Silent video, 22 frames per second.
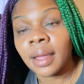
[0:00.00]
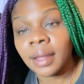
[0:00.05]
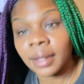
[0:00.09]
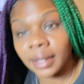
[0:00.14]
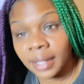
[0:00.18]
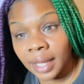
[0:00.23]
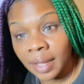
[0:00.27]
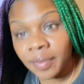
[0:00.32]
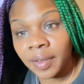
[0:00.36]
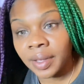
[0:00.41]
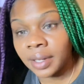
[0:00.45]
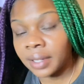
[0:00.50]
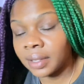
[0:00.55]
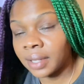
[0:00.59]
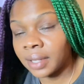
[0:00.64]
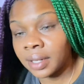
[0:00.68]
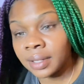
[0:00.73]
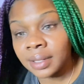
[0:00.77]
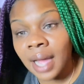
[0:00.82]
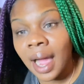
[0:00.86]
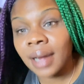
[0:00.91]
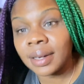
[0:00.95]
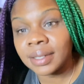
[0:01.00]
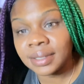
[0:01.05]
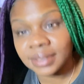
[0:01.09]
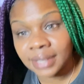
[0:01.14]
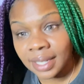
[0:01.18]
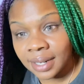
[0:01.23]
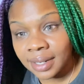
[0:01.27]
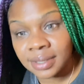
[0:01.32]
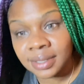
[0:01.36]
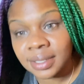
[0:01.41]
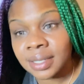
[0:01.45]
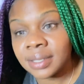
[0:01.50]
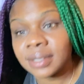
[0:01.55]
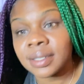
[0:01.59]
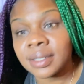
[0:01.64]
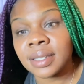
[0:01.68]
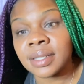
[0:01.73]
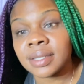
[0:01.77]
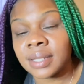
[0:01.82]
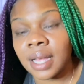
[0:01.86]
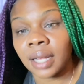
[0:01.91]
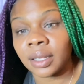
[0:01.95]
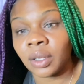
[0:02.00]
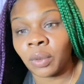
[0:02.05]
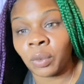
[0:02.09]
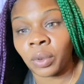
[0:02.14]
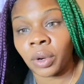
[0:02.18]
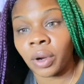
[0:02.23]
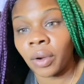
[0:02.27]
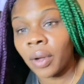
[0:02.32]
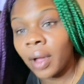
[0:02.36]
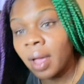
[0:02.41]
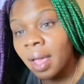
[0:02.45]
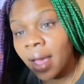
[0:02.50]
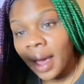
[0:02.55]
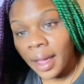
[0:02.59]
given the knowledge that exists inside the world